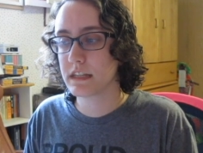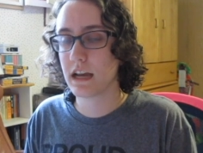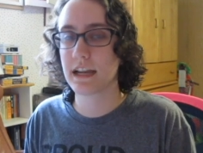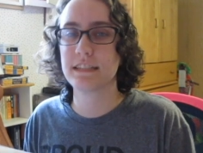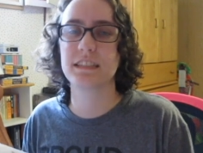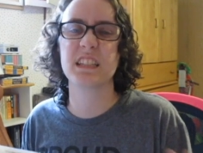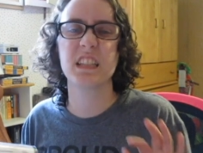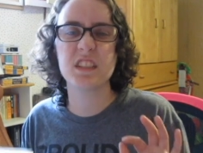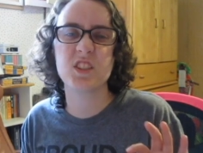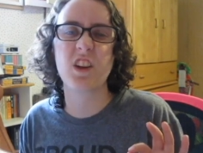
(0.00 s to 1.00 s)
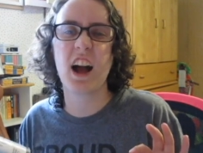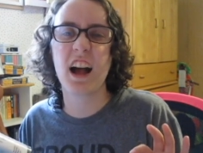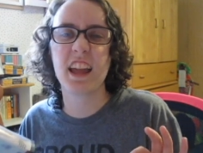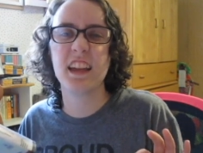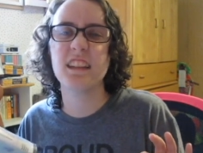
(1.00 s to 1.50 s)
I guess it's a little
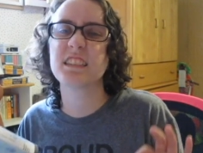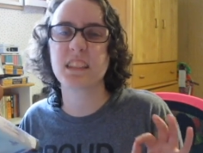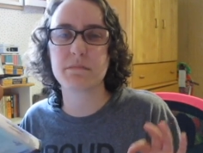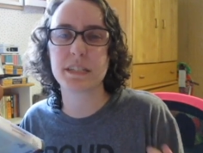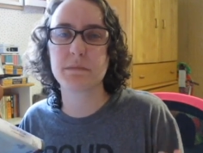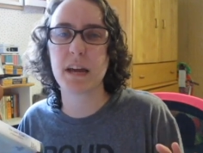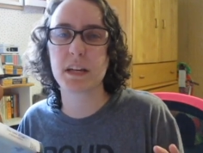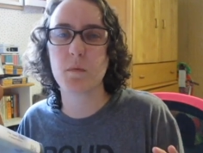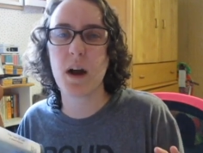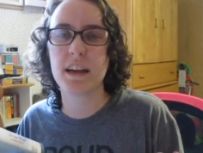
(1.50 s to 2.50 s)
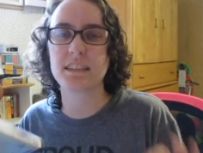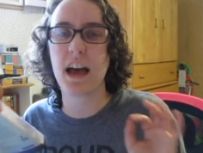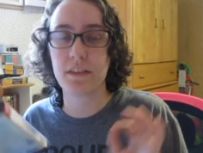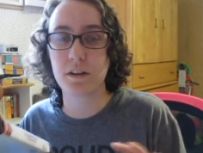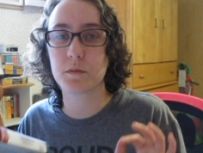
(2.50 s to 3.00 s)
dry subject matter-wise.
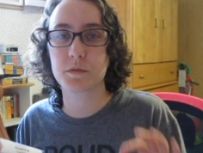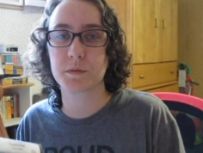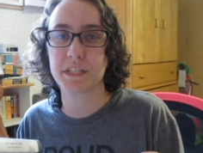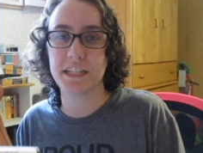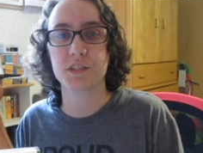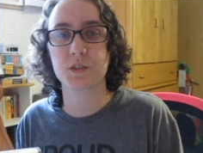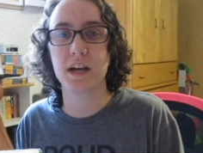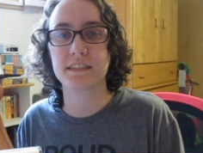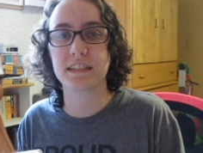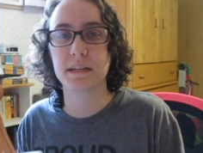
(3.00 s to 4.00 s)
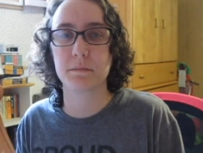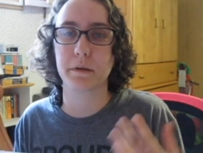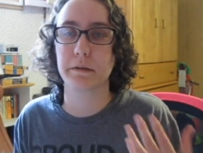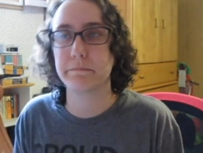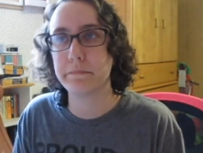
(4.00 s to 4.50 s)
I thought it was really interesting,
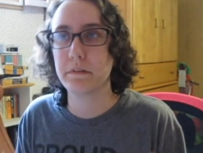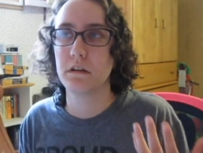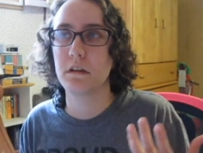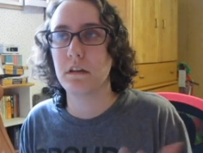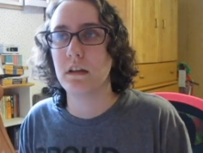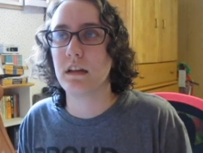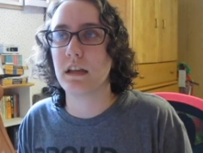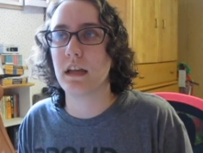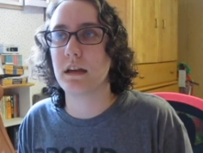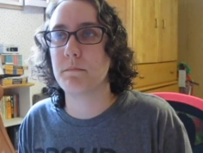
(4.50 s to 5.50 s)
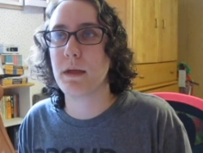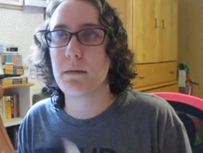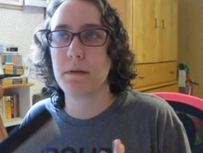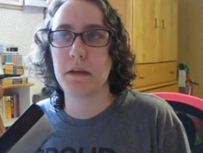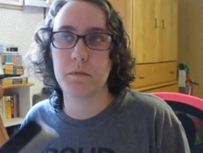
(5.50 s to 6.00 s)
but
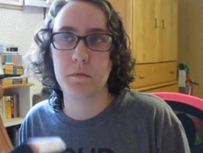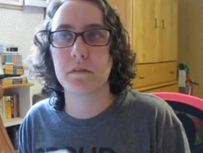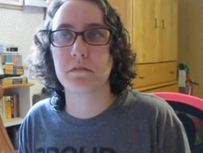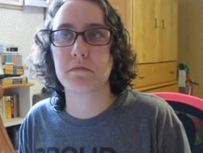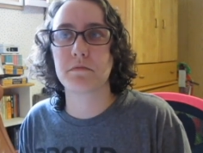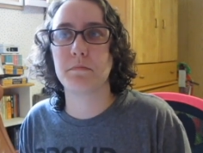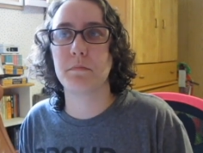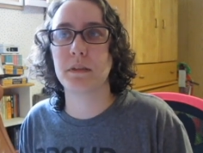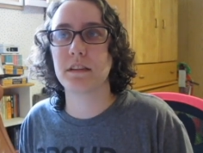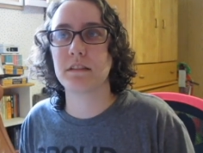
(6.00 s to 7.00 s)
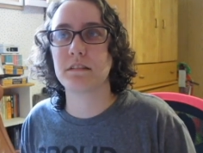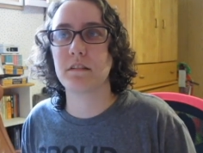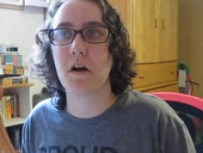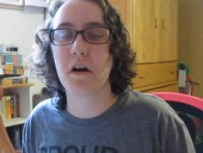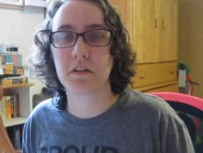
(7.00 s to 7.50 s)
maybe it would have been
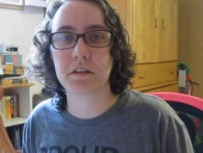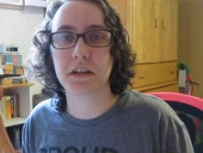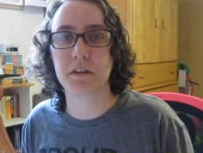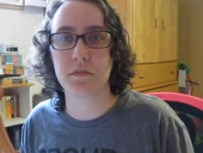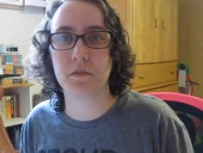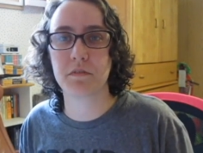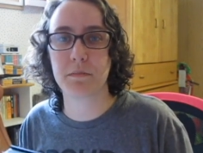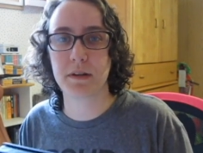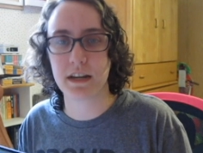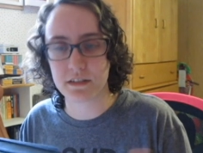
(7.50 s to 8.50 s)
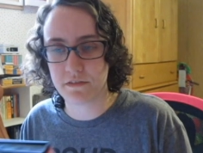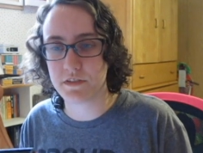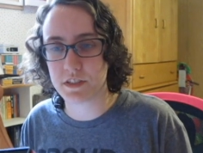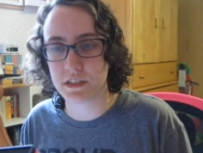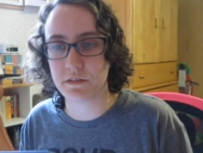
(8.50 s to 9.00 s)
harder to get through if I'd been actually
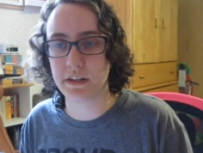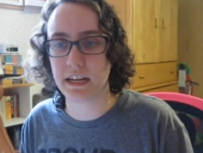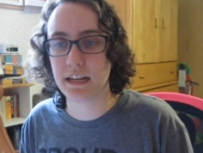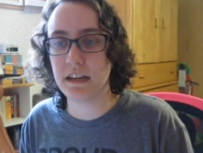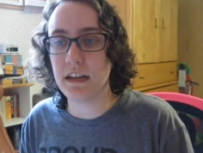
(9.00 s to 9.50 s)
physically reading it.